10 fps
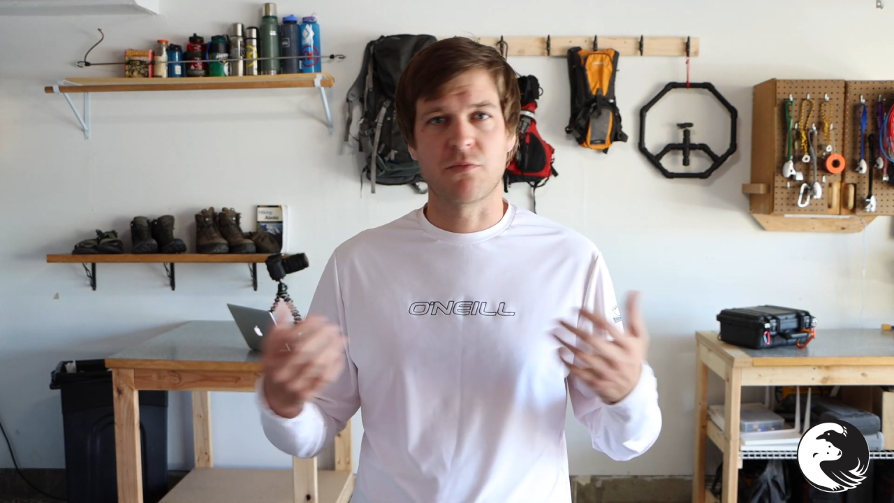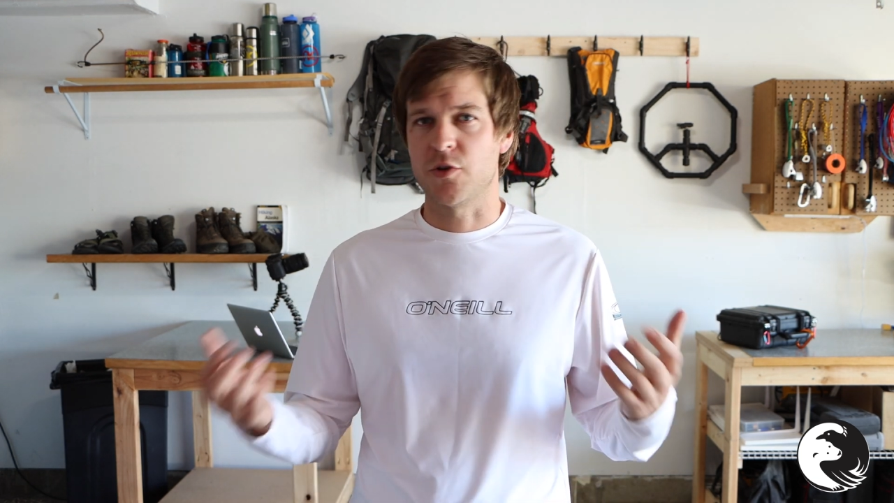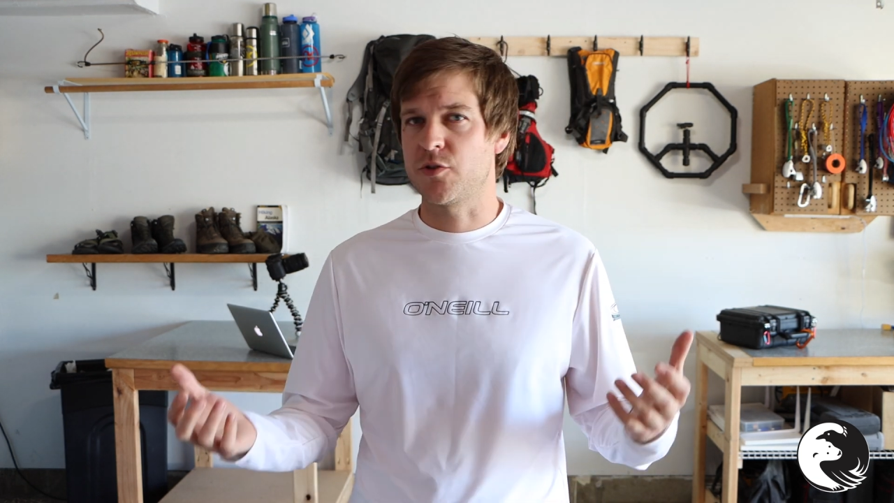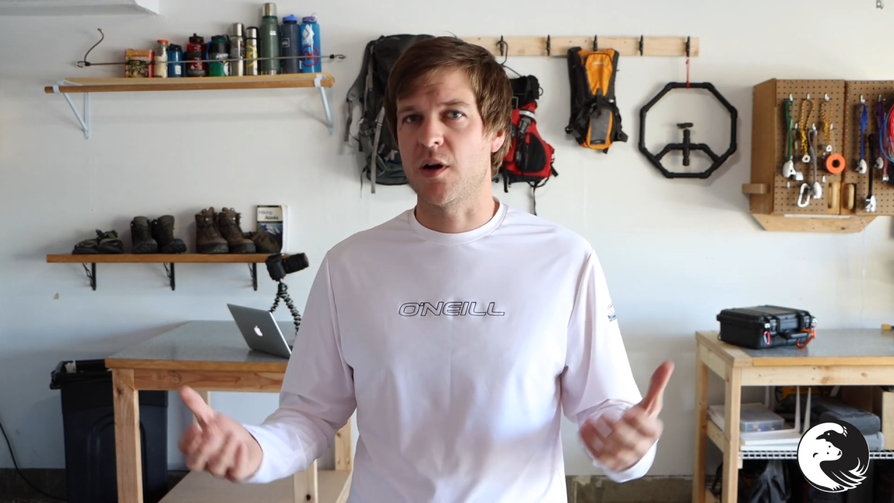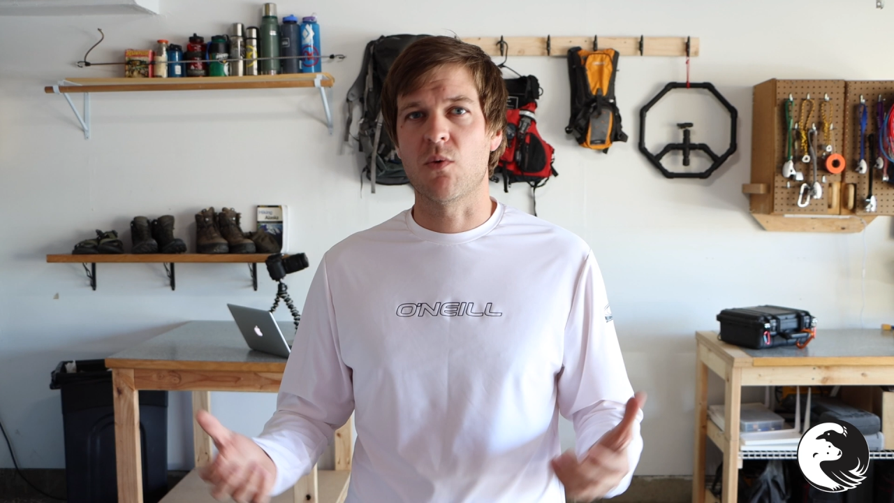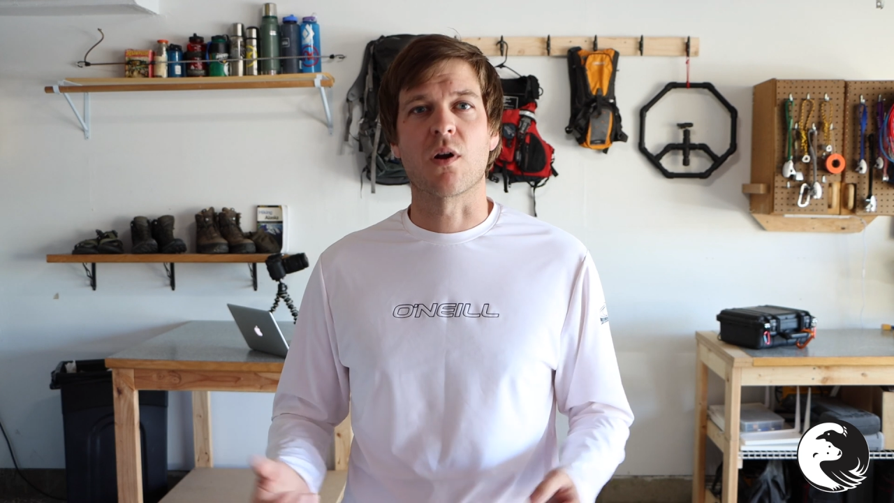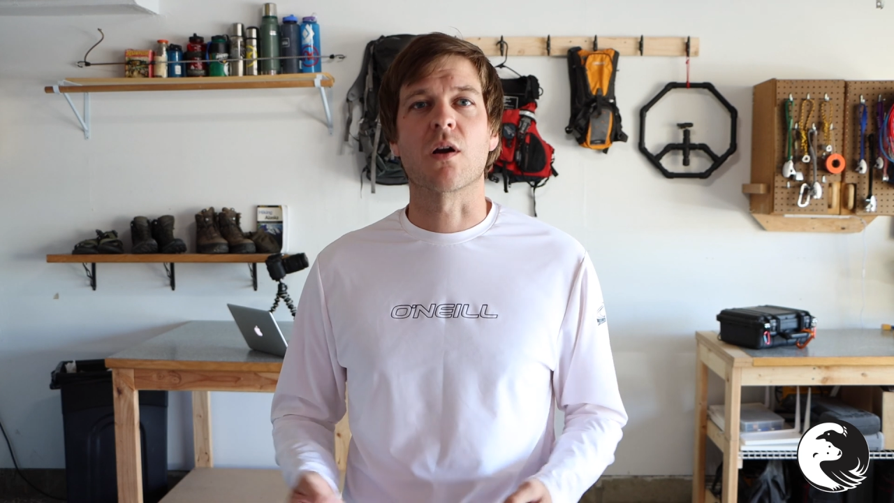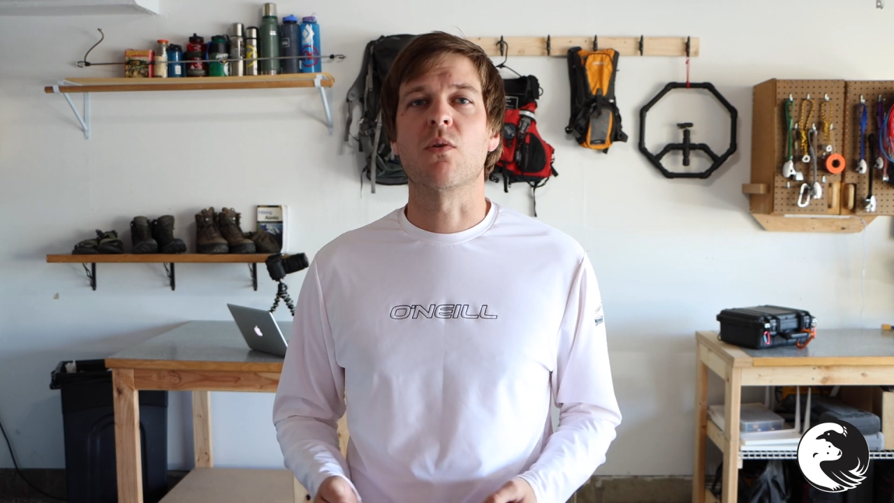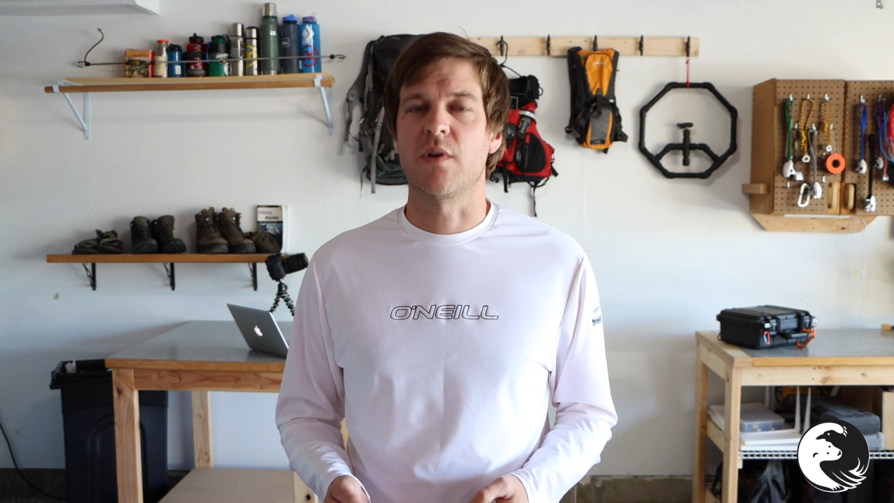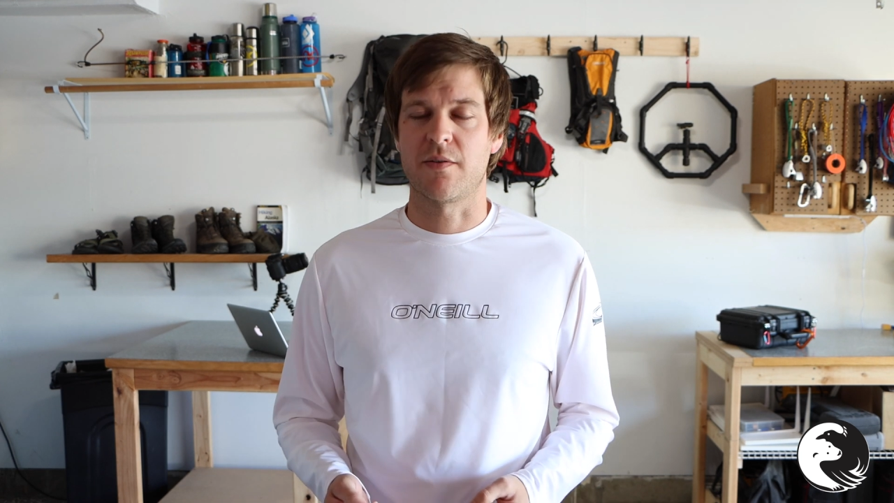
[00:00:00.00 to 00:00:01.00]
your trail
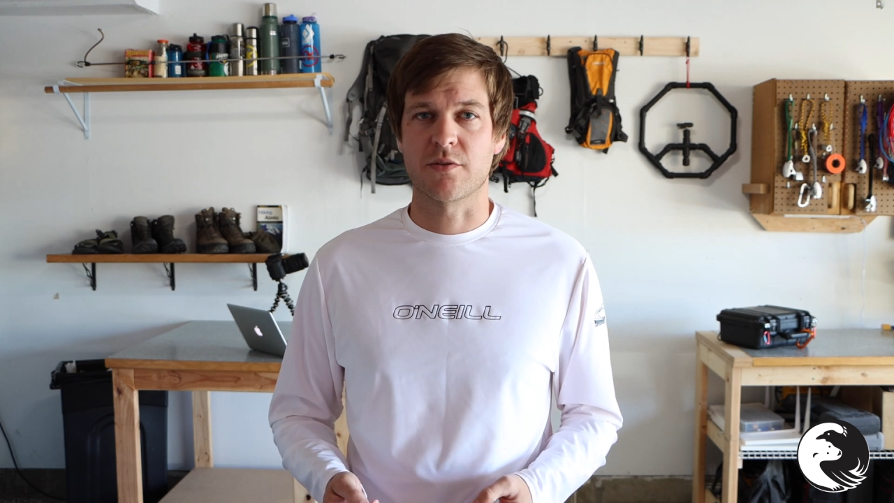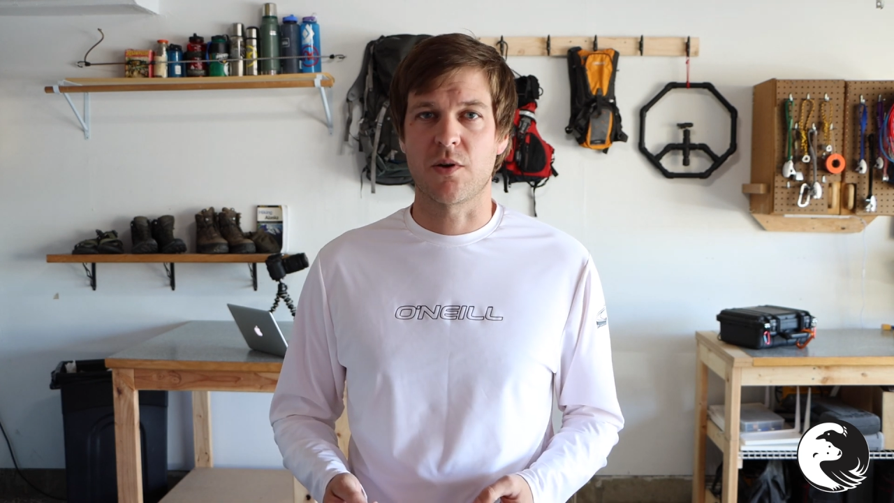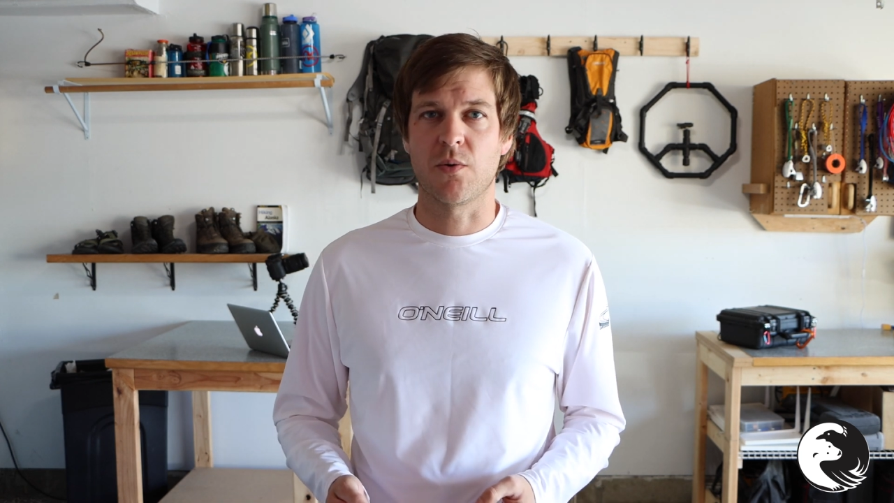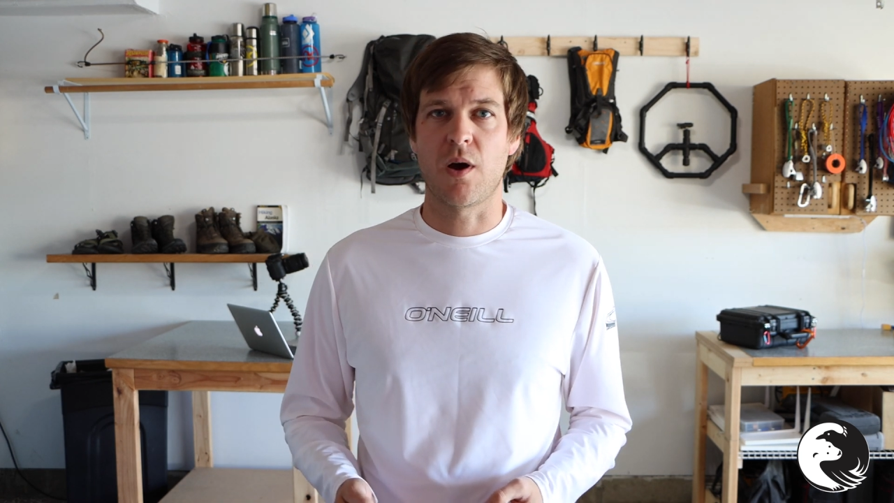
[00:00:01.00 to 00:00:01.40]
work, whatever's going